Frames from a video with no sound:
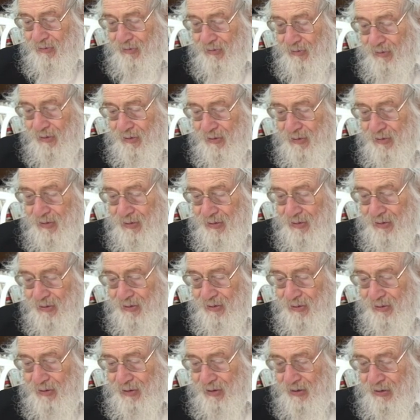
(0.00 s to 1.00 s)
also
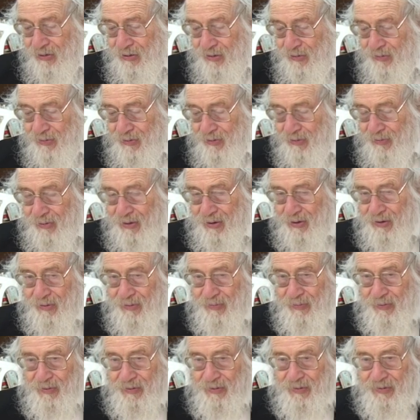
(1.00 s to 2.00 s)
ketchup you made to
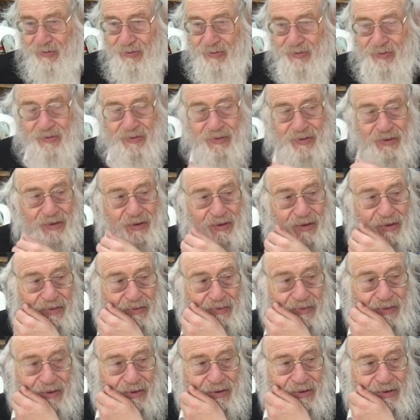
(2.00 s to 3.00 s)
put,
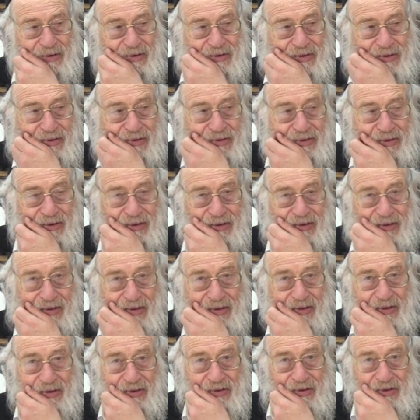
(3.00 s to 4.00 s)
because it
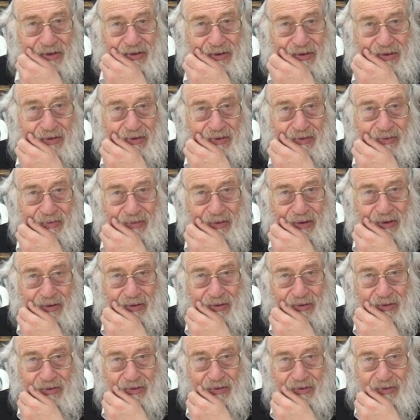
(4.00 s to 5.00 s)
is also be
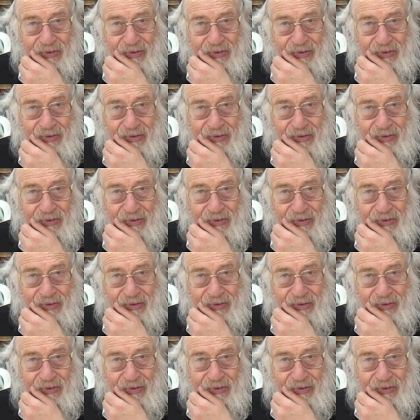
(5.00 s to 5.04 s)
cooked.